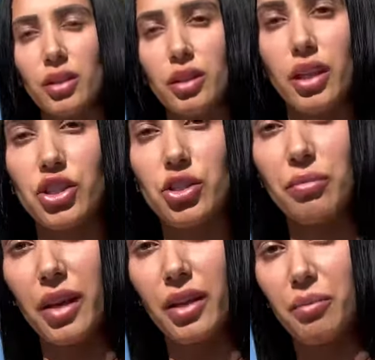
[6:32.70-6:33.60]
lunch
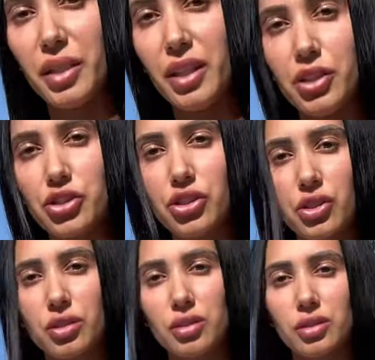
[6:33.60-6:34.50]
by the beach.
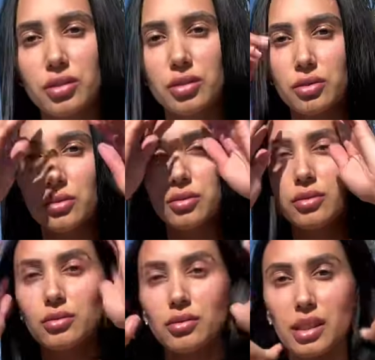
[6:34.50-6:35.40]

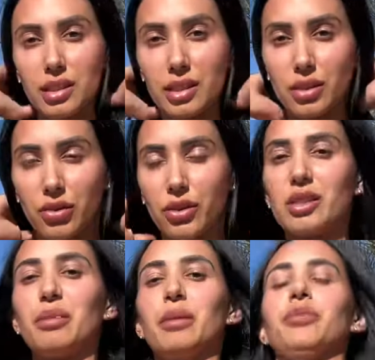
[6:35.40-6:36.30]
This is going to be